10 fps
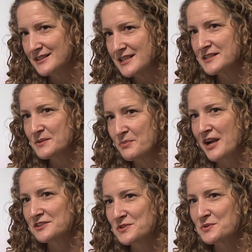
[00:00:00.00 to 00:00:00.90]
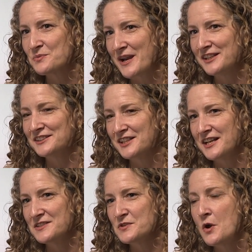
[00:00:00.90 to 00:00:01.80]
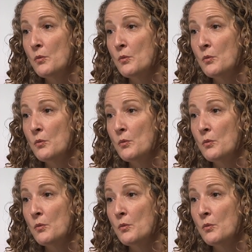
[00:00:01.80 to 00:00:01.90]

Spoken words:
It takes some practice to recognize